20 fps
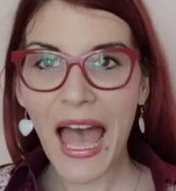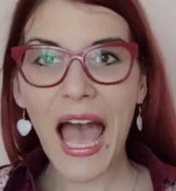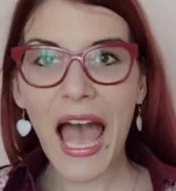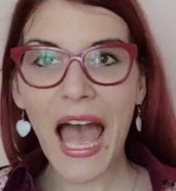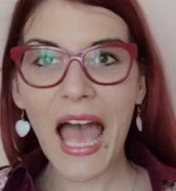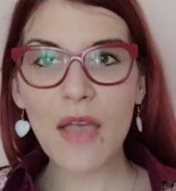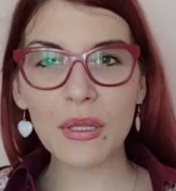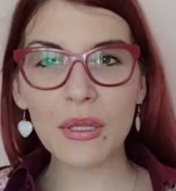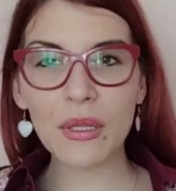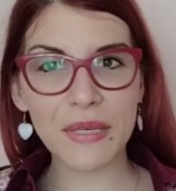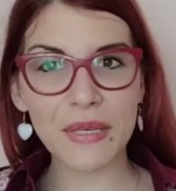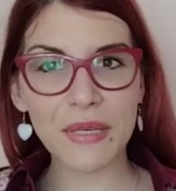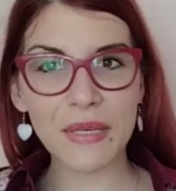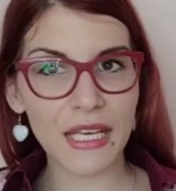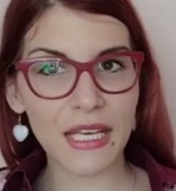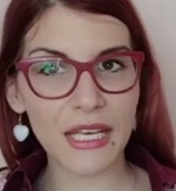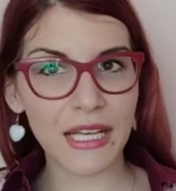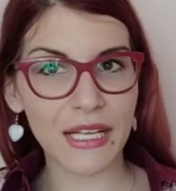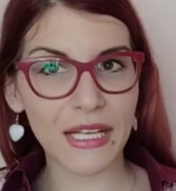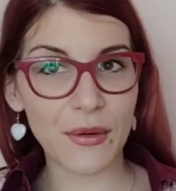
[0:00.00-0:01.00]
I will
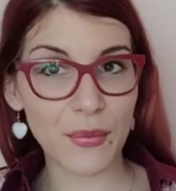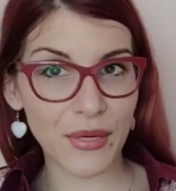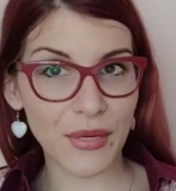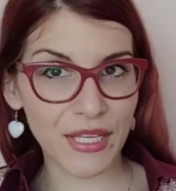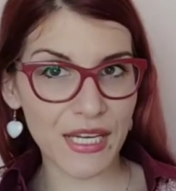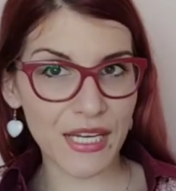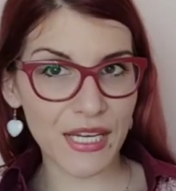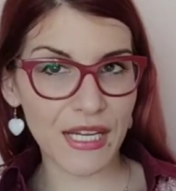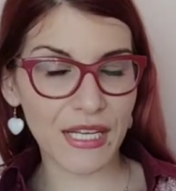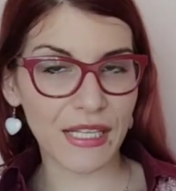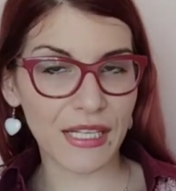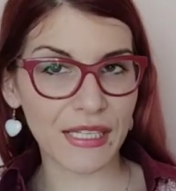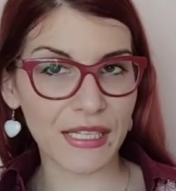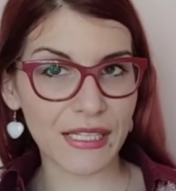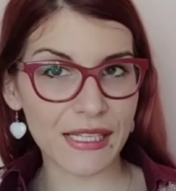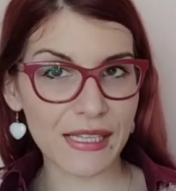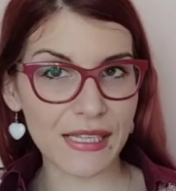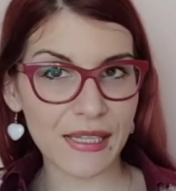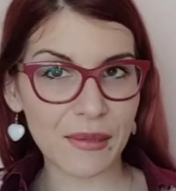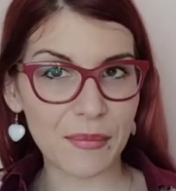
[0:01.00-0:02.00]
be reading a
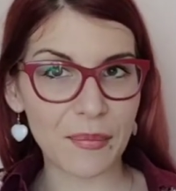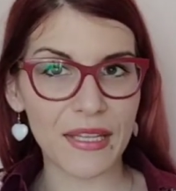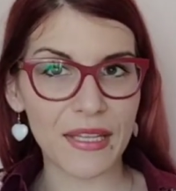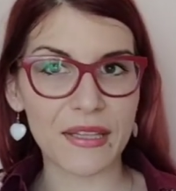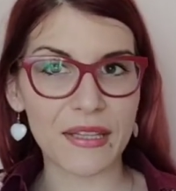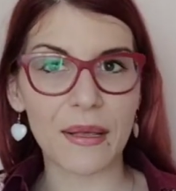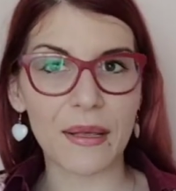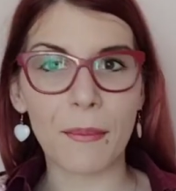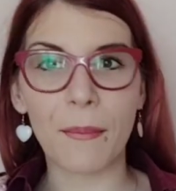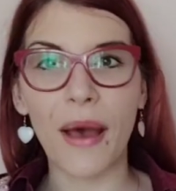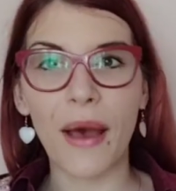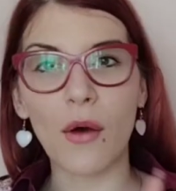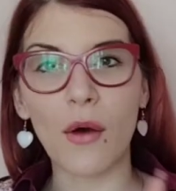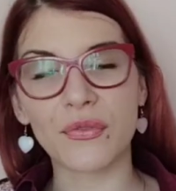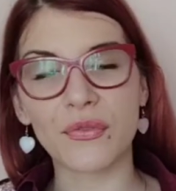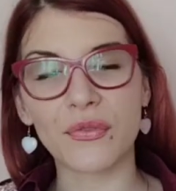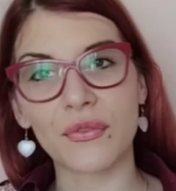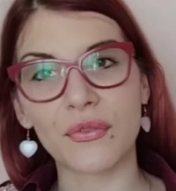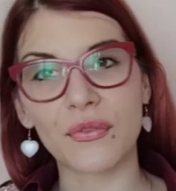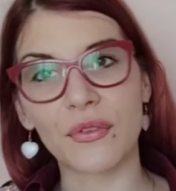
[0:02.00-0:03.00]
little bit
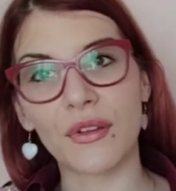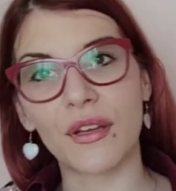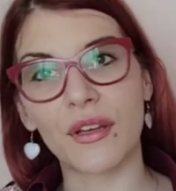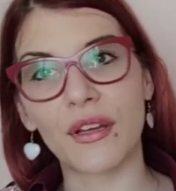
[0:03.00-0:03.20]
about